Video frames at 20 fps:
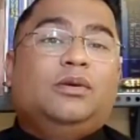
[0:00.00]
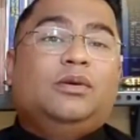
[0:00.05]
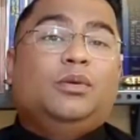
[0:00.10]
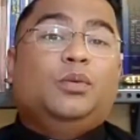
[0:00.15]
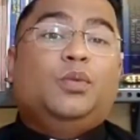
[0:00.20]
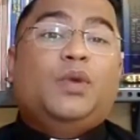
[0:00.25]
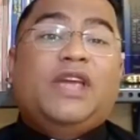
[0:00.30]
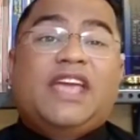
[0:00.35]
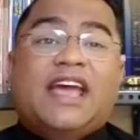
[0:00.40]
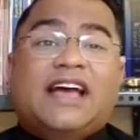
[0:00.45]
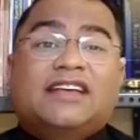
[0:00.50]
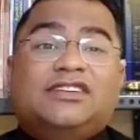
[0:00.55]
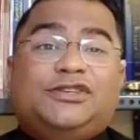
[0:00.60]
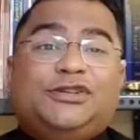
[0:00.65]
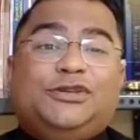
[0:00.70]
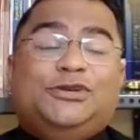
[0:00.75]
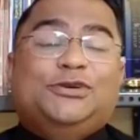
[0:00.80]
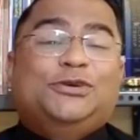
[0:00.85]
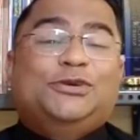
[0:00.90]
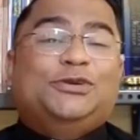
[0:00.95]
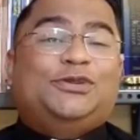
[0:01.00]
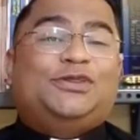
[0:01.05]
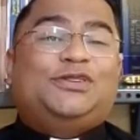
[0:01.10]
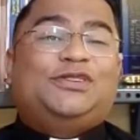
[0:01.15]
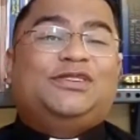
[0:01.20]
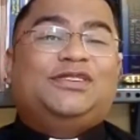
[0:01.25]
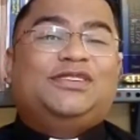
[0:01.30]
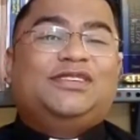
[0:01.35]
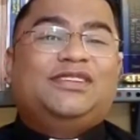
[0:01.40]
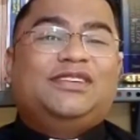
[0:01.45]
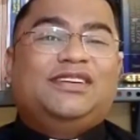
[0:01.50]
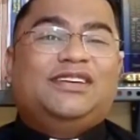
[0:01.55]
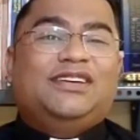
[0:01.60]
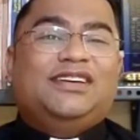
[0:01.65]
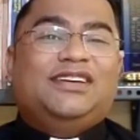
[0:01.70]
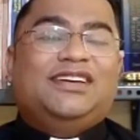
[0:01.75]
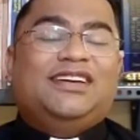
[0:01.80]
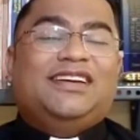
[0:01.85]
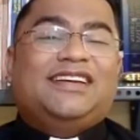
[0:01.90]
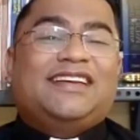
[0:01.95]
We as youth
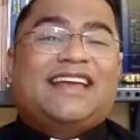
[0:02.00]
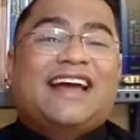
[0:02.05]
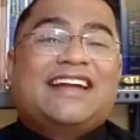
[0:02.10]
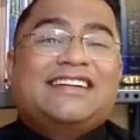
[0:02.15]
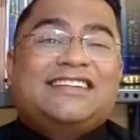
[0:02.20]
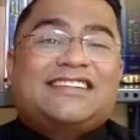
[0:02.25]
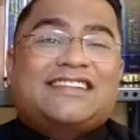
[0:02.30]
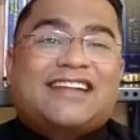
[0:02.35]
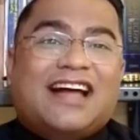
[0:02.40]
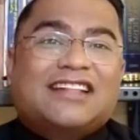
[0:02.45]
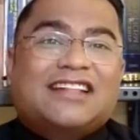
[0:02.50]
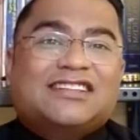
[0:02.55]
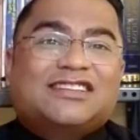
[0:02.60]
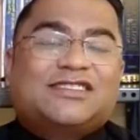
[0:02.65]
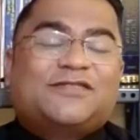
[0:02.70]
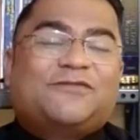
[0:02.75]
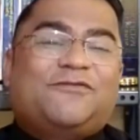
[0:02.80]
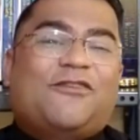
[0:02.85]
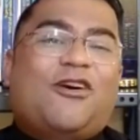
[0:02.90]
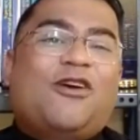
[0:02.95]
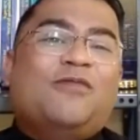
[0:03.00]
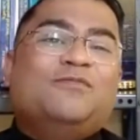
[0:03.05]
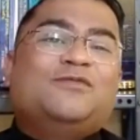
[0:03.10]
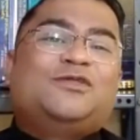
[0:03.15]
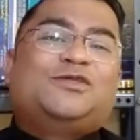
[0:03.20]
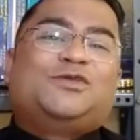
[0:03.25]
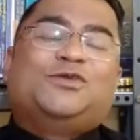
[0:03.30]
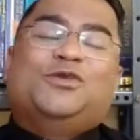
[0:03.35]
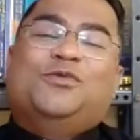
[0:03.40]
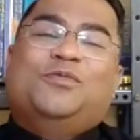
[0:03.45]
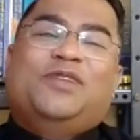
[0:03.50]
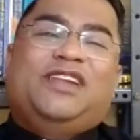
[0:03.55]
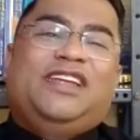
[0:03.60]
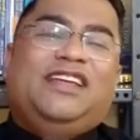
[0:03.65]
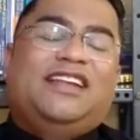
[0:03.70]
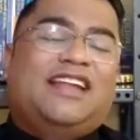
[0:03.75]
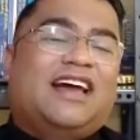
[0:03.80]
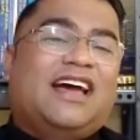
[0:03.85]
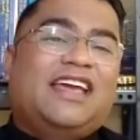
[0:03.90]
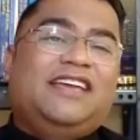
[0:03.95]
can transform so many
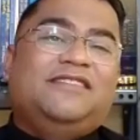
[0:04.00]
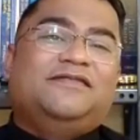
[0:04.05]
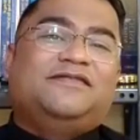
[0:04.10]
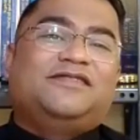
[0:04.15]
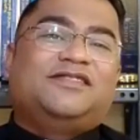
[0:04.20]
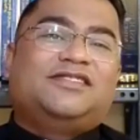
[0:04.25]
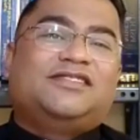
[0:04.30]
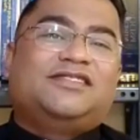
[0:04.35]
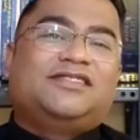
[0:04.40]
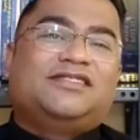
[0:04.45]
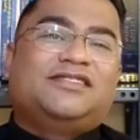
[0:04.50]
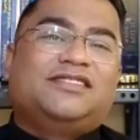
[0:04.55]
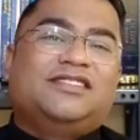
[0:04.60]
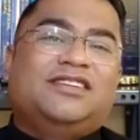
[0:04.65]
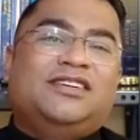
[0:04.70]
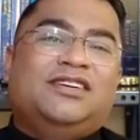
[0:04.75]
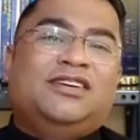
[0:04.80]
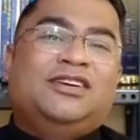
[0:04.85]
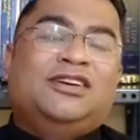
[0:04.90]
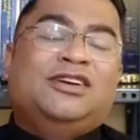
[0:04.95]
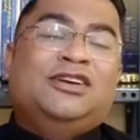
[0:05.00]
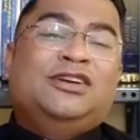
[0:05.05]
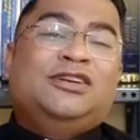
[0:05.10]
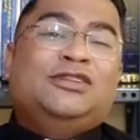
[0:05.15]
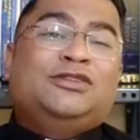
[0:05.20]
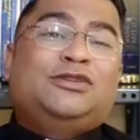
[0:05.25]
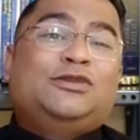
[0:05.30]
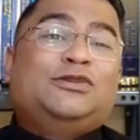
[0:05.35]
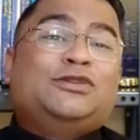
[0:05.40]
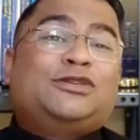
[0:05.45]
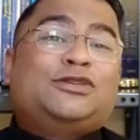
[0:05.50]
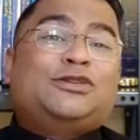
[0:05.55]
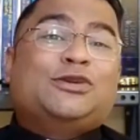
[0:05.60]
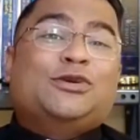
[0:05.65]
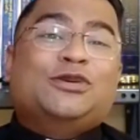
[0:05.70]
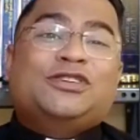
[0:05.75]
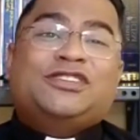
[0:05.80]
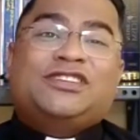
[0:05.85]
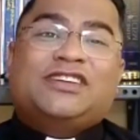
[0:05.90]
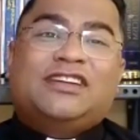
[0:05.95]
lives through
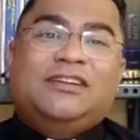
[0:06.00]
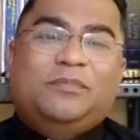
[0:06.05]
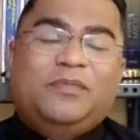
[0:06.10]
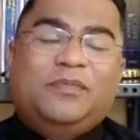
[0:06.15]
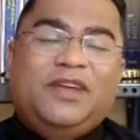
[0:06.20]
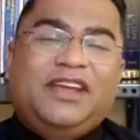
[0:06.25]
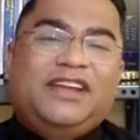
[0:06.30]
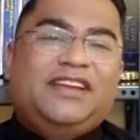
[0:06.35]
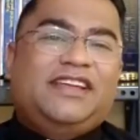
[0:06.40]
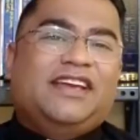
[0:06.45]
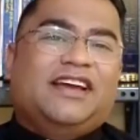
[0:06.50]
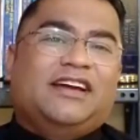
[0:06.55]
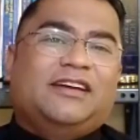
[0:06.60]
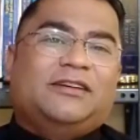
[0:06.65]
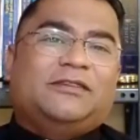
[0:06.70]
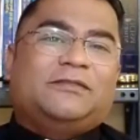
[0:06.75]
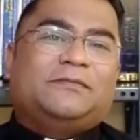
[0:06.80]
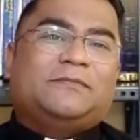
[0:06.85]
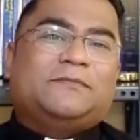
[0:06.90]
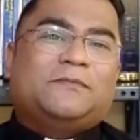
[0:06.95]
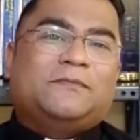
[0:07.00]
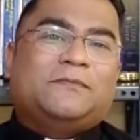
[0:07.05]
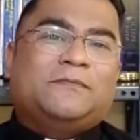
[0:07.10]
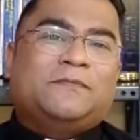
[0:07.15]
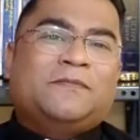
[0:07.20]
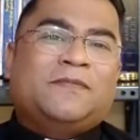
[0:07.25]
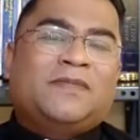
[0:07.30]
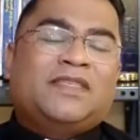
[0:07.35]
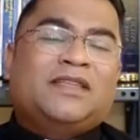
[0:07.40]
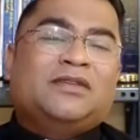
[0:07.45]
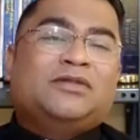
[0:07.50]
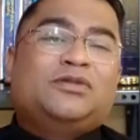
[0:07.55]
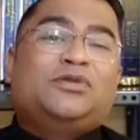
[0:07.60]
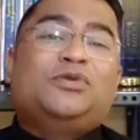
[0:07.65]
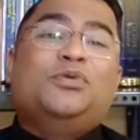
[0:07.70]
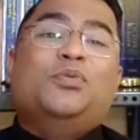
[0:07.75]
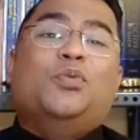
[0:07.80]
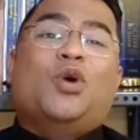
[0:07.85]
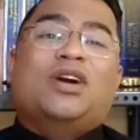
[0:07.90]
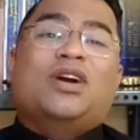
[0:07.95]
social media,
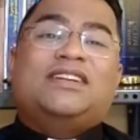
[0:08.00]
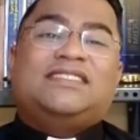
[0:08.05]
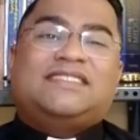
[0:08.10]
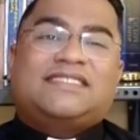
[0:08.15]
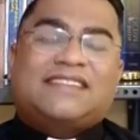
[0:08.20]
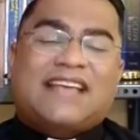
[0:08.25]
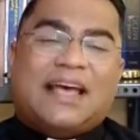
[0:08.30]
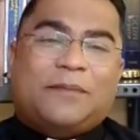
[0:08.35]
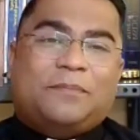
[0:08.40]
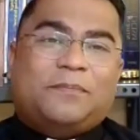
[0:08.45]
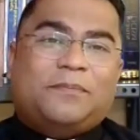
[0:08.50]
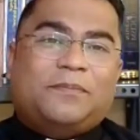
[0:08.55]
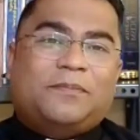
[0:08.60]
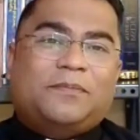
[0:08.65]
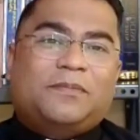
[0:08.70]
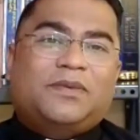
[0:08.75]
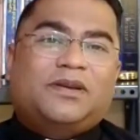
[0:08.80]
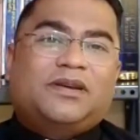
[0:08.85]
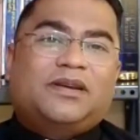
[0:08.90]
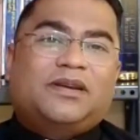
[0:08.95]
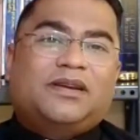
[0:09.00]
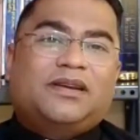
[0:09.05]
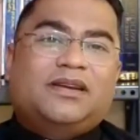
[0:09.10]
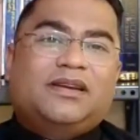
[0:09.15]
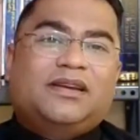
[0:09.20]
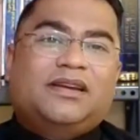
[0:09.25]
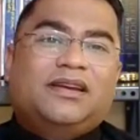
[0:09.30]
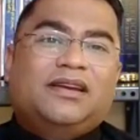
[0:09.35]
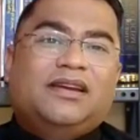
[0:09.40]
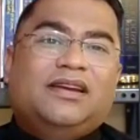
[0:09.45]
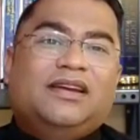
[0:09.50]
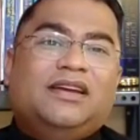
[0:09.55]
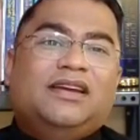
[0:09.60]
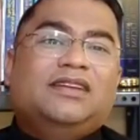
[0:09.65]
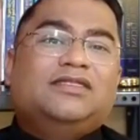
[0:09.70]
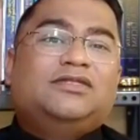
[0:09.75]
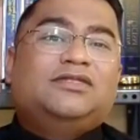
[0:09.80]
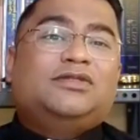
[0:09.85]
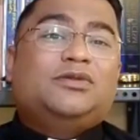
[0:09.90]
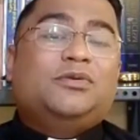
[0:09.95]
through WhatsApp,
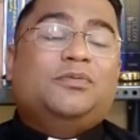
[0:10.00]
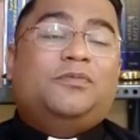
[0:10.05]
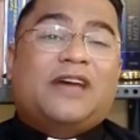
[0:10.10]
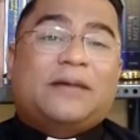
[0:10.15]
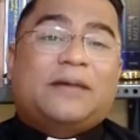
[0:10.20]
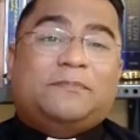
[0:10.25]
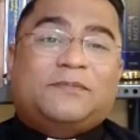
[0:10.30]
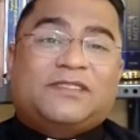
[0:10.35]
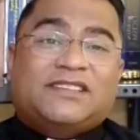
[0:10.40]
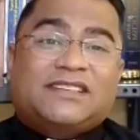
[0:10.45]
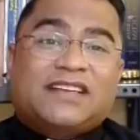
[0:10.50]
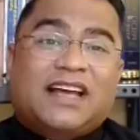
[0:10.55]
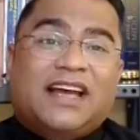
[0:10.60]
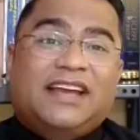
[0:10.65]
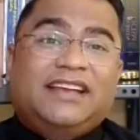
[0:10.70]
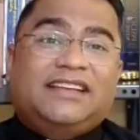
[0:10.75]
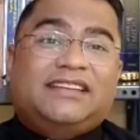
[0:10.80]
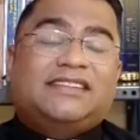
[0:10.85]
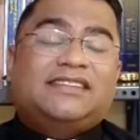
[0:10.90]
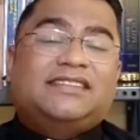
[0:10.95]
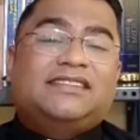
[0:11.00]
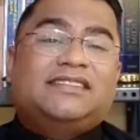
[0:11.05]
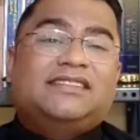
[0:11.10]
through website,